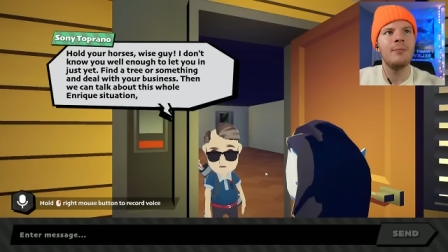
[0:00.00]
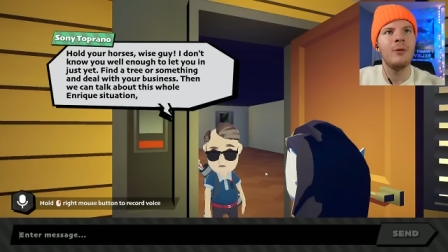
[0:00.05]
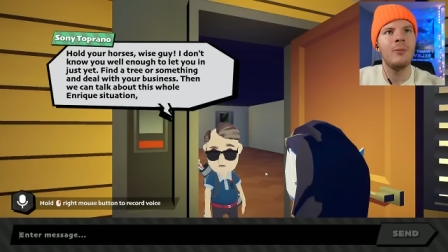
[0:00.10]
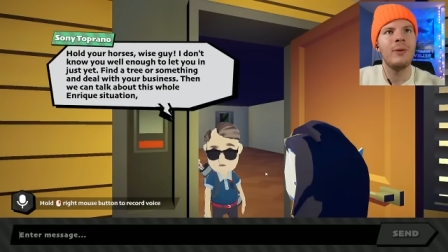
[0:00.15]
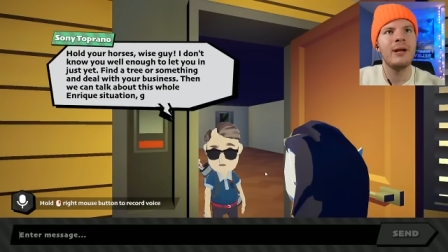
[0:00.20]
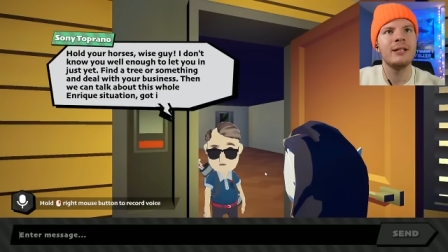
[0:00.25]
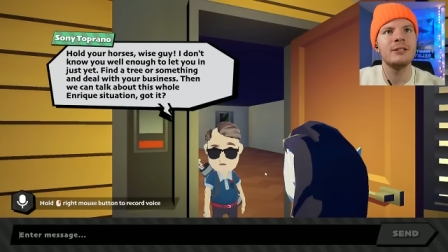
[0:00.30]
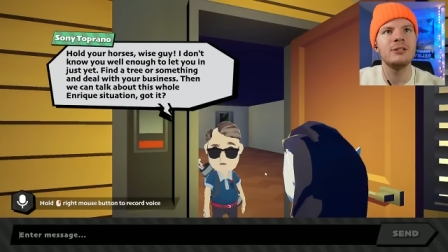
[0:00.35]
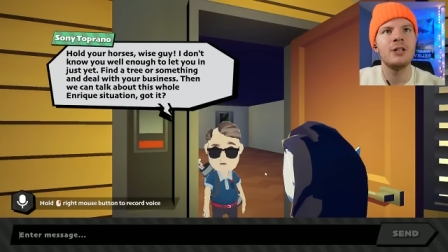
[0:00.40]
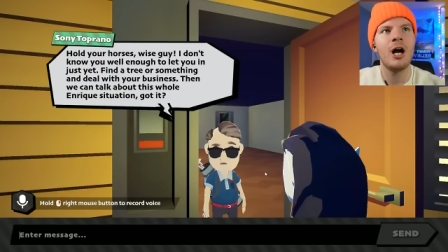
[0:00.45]
then
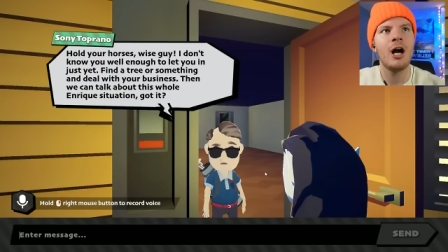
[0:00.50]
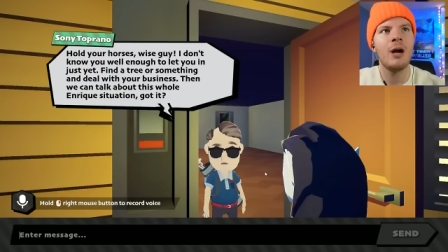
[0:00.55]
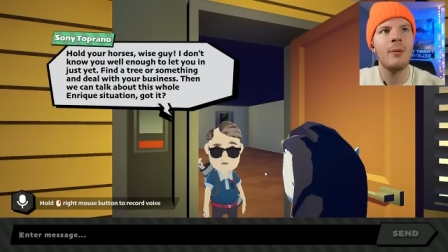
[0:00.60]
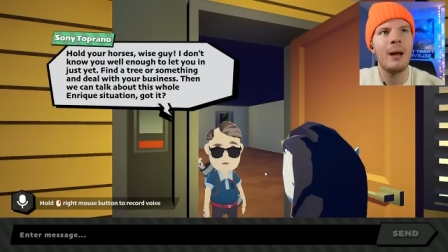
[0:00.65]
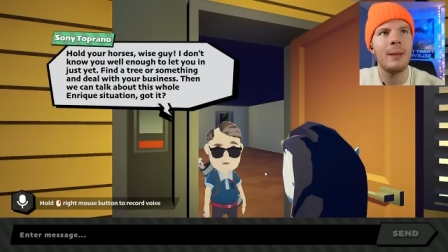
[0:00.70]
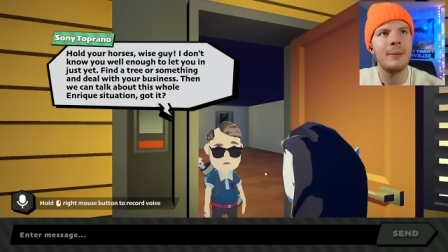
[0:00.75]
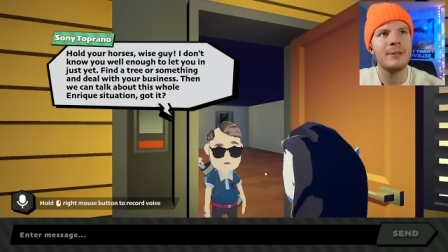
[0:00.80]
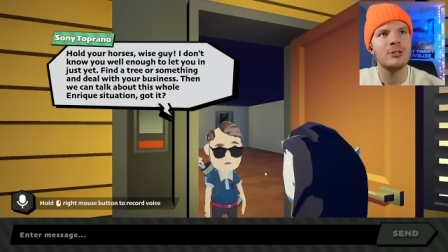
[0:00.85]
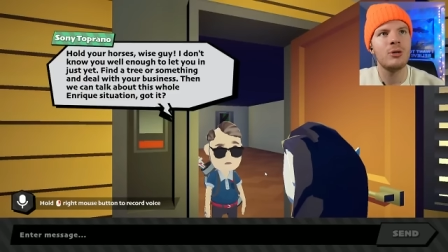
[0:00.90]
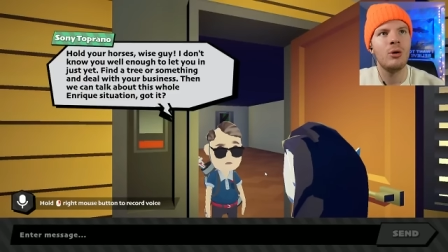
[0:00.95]
we can talk
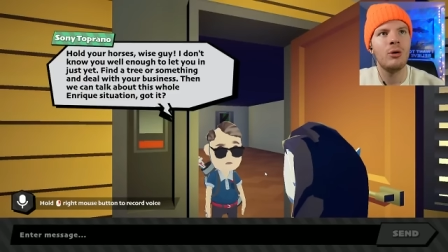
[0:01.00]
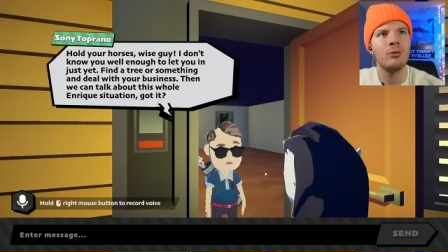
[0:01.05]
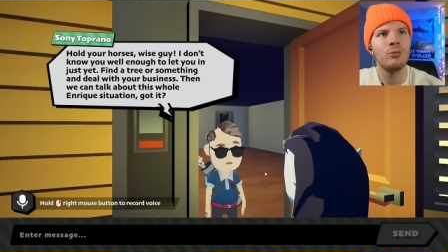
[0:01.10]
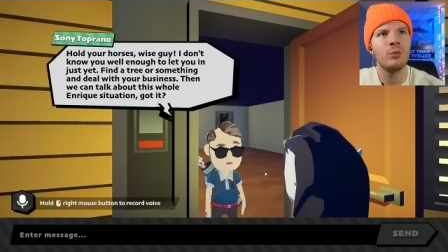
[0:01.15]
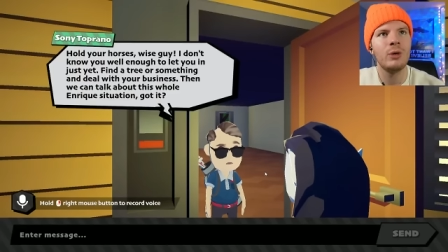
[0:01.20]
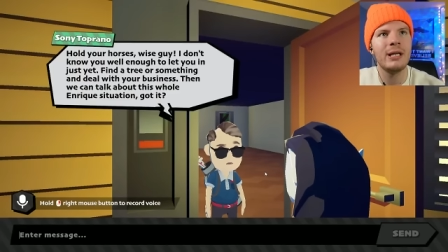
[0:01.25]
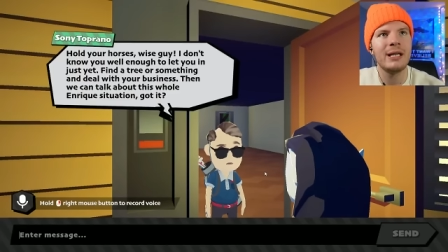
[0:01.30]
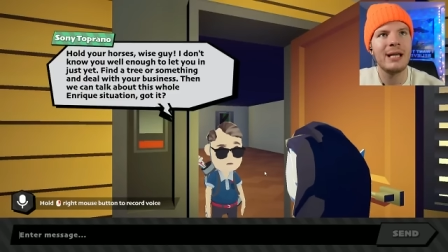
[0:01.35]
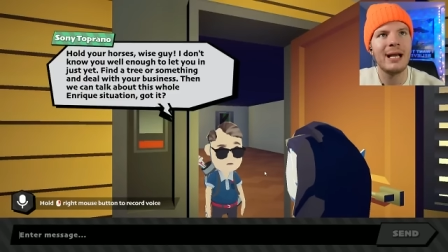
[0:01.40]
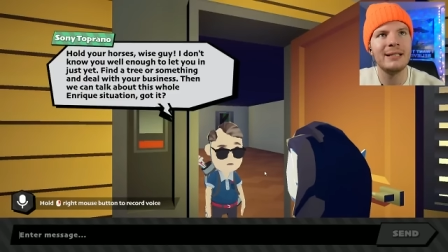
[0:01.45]
about this whole
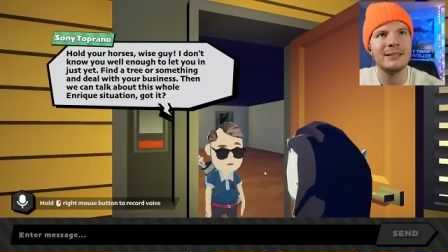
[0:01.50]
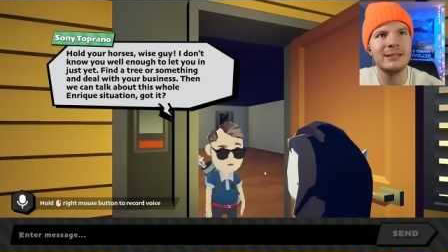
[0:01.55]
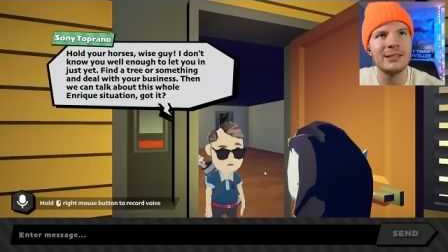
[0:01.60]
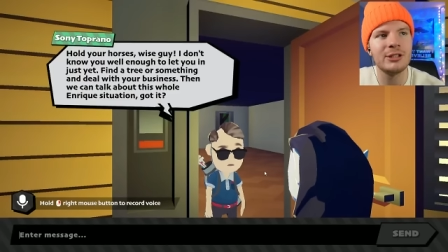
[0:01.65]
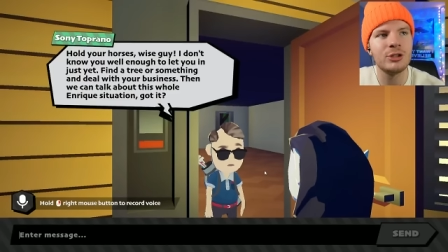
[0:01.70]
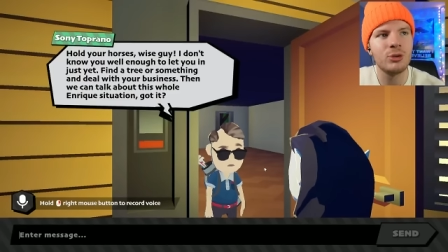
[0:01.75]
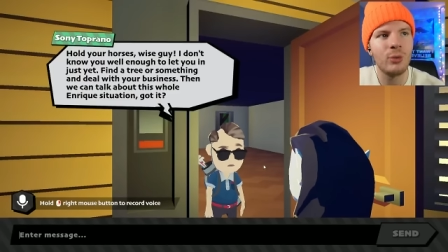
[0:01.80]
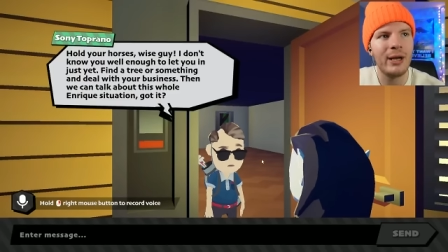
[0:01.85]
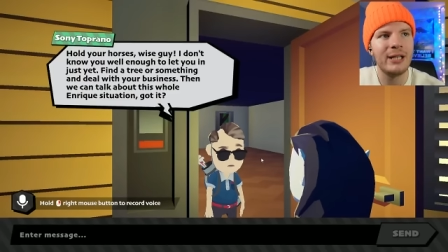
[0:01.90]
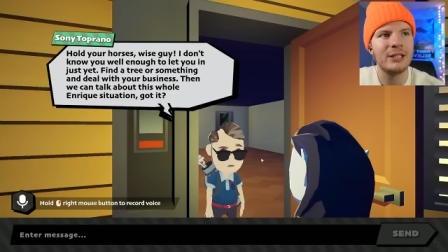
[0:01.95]
Enrique
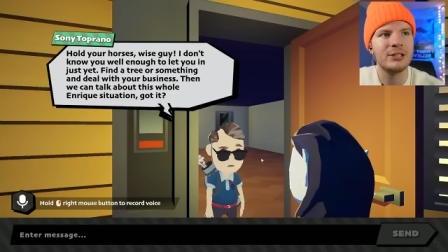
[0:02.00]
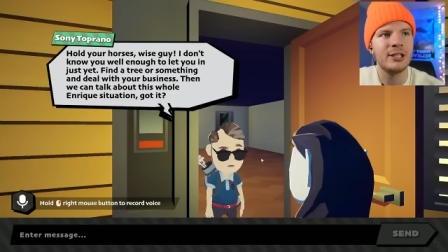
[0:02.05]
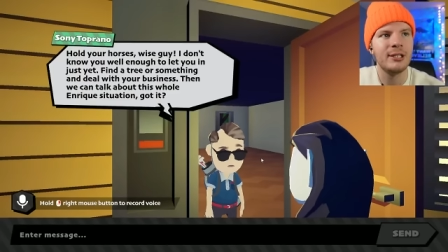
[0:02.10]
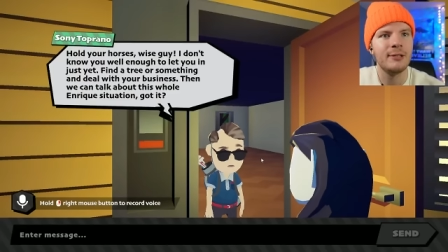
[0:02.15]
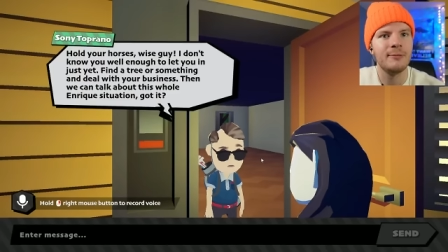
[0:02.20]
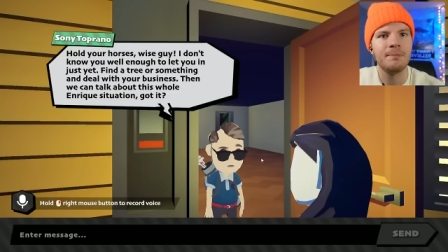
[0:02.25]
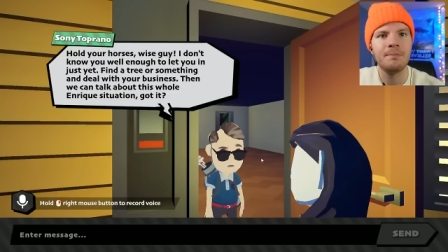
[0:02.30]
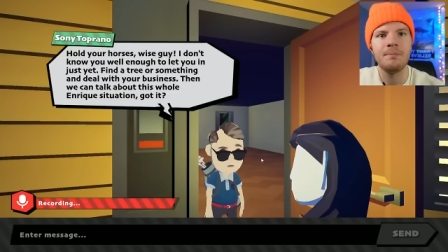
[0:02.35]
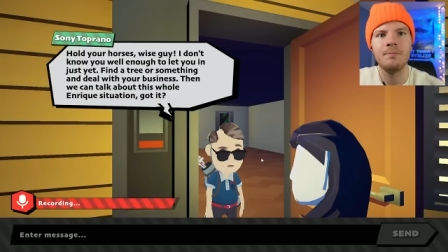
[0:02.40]
situation.